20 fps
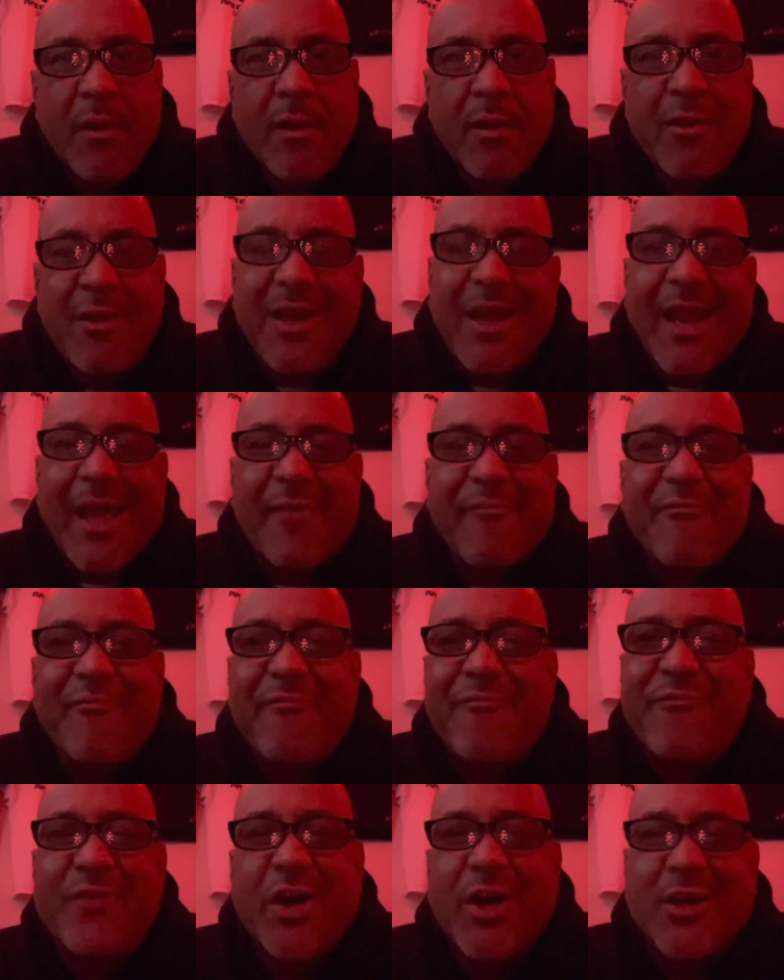You got life
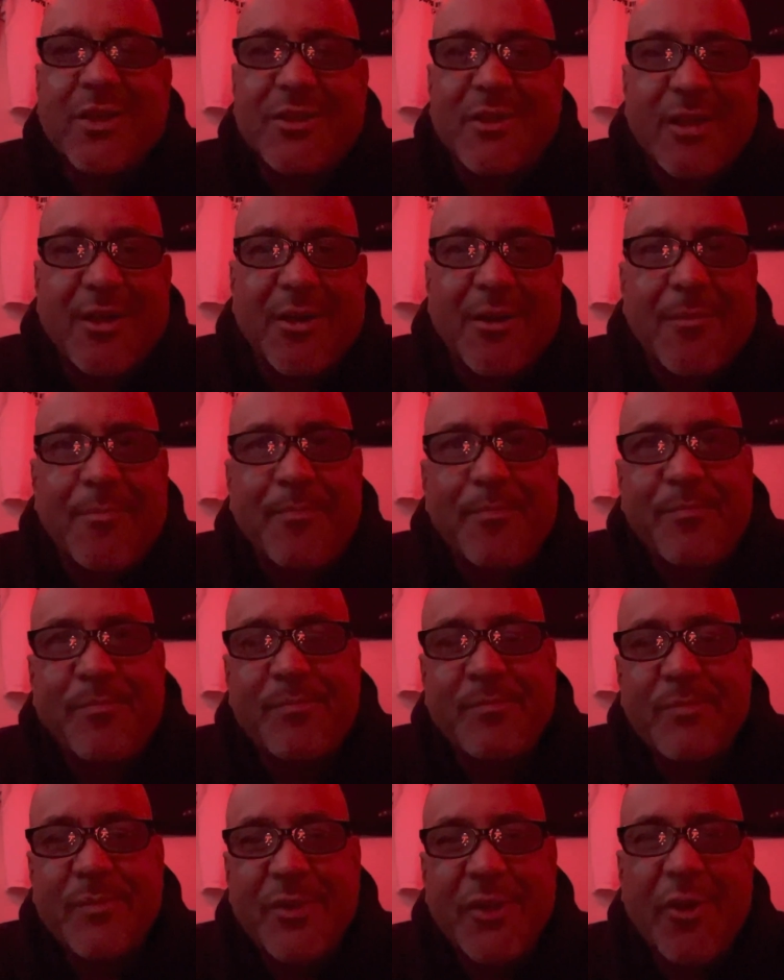fucked up.
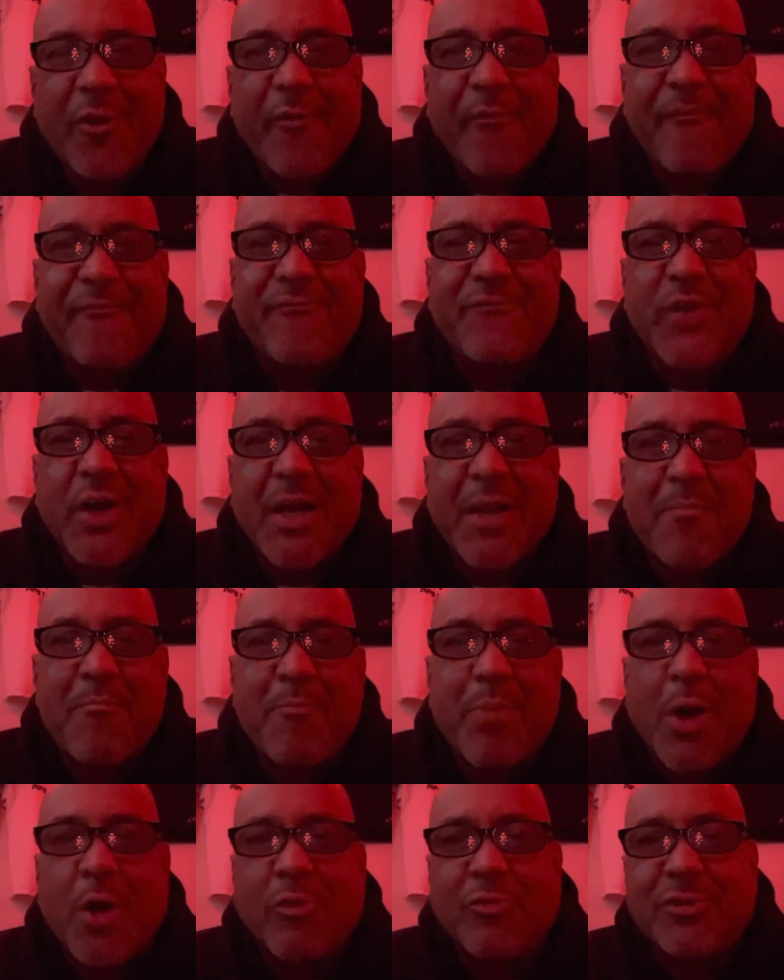You're a fucking
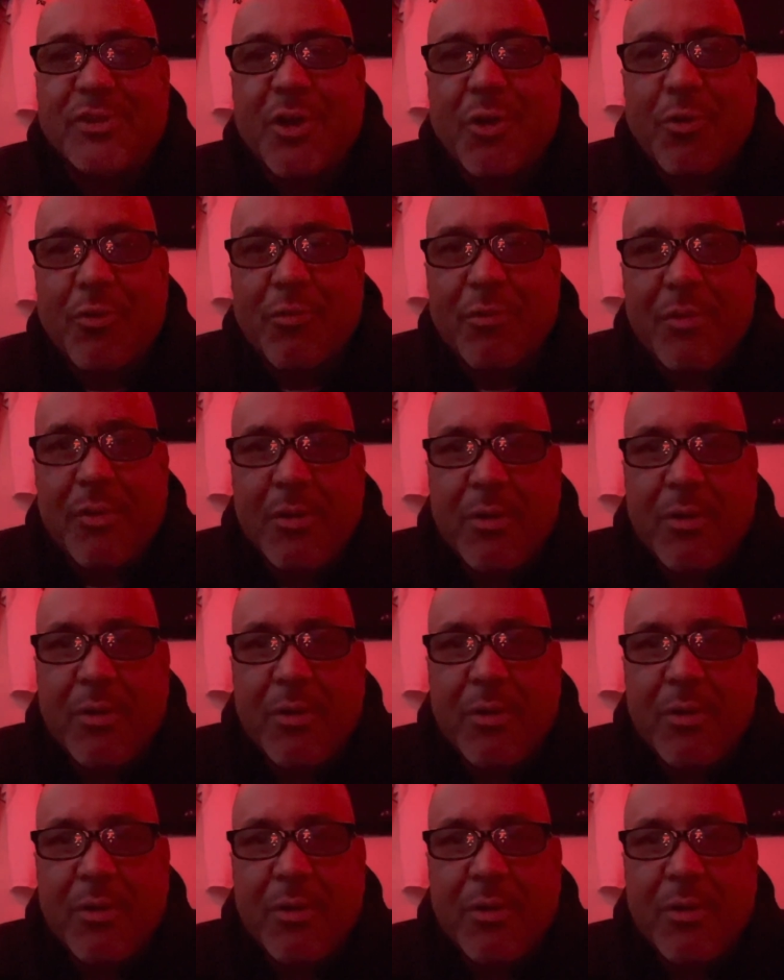bozo.